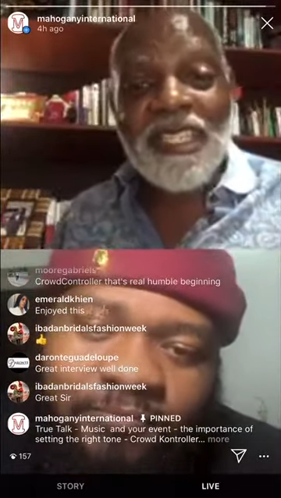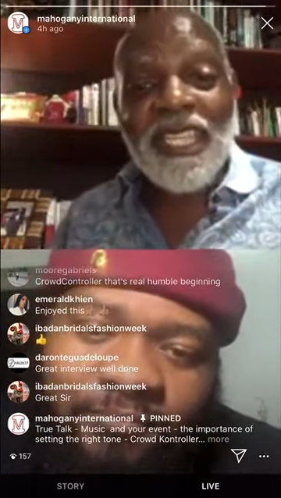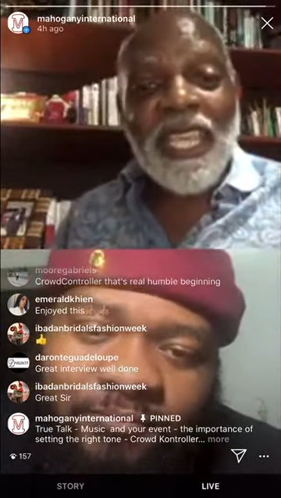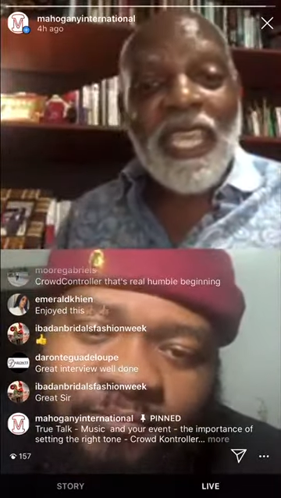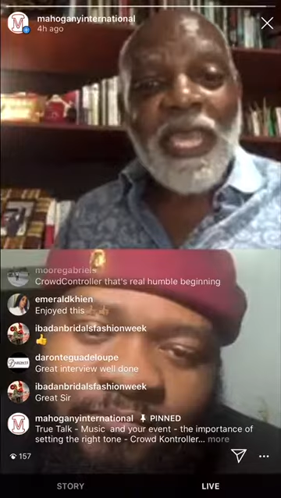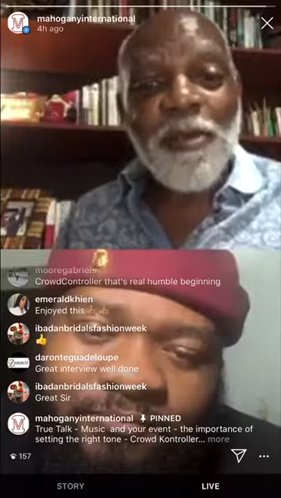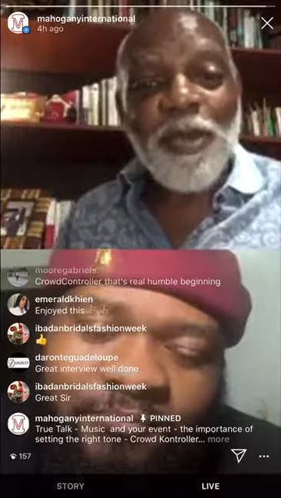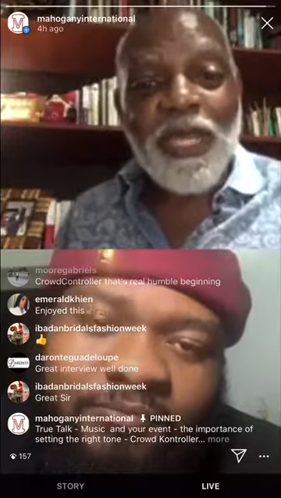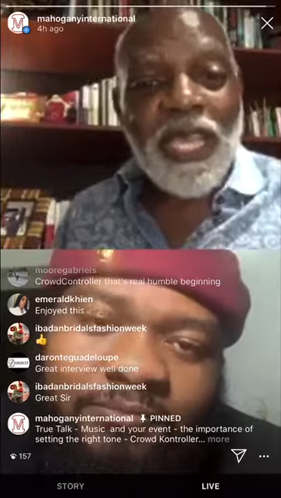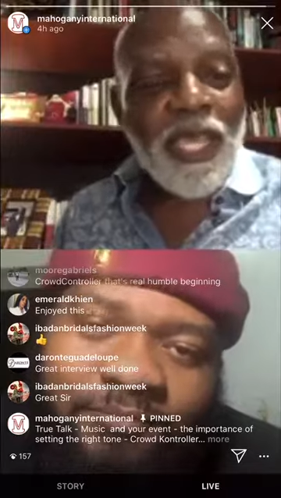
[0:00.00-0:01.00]
He,
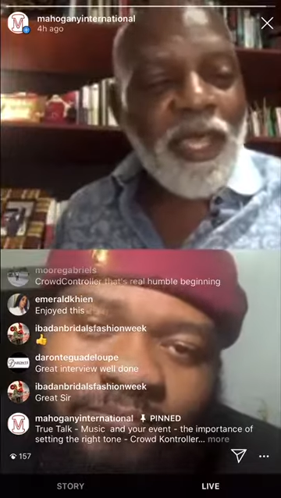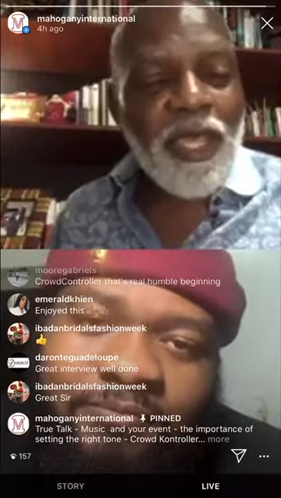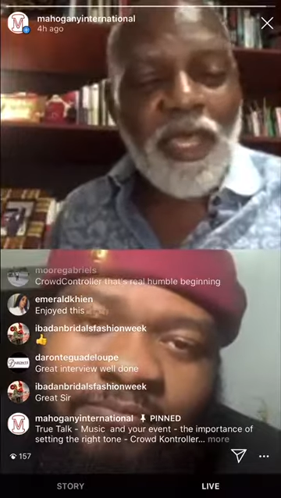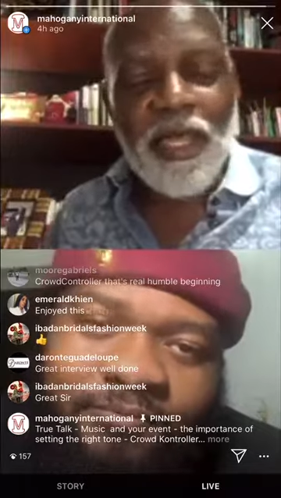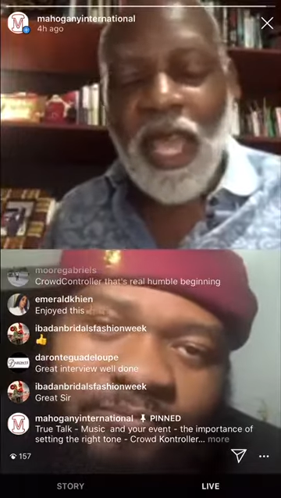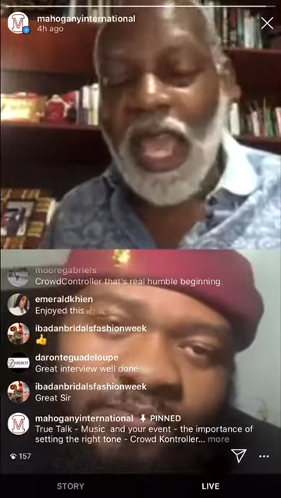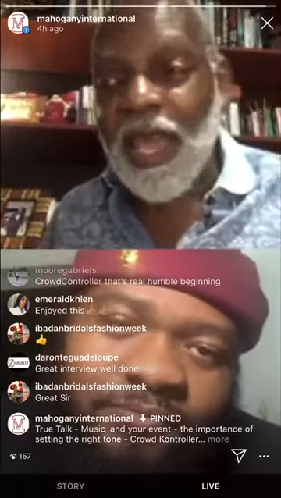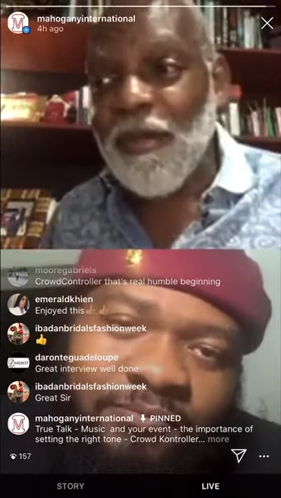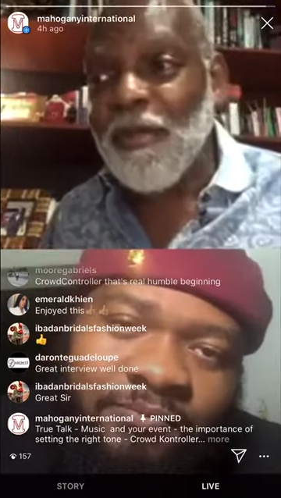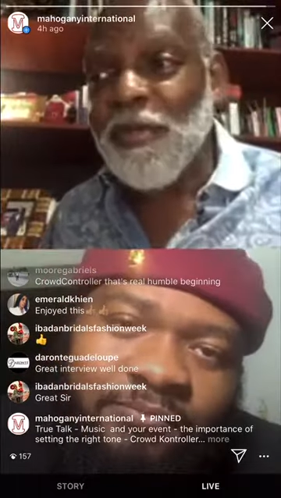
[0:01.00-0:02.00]
he
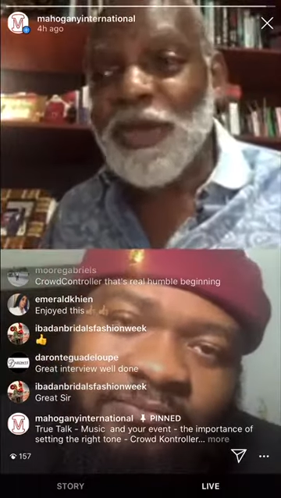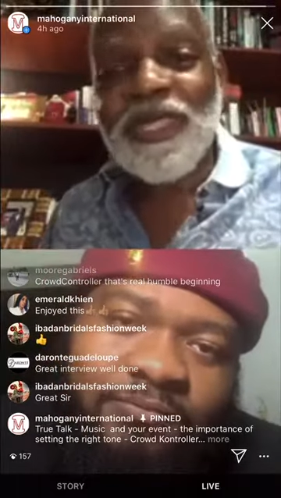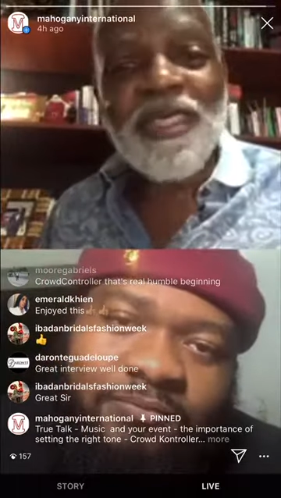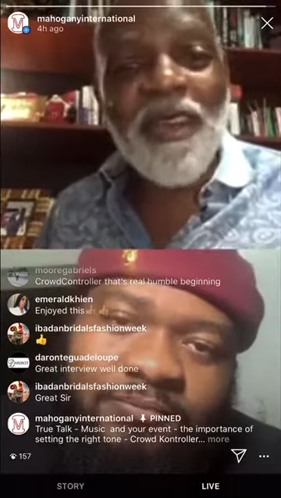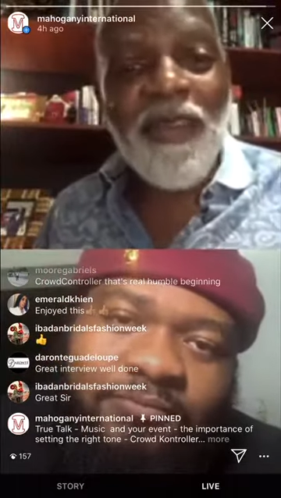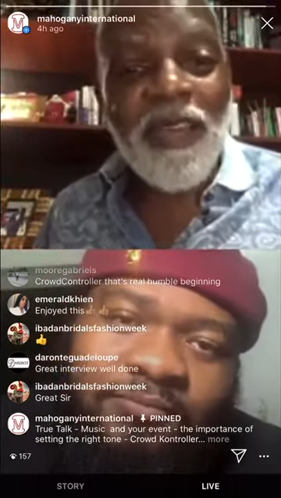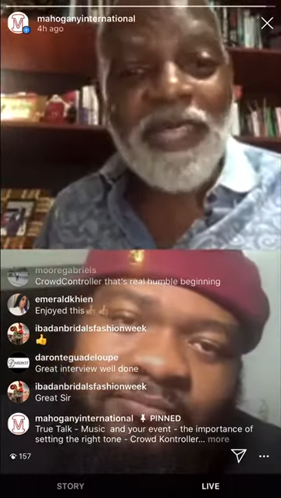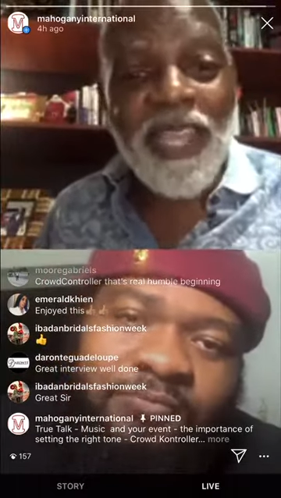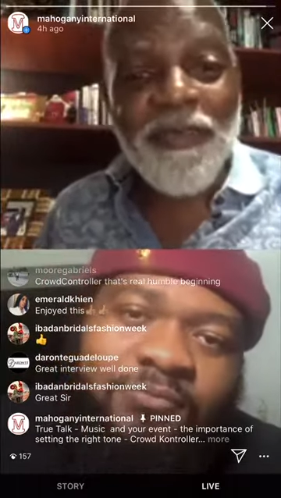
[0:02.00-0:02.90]
um, puts stuff out there for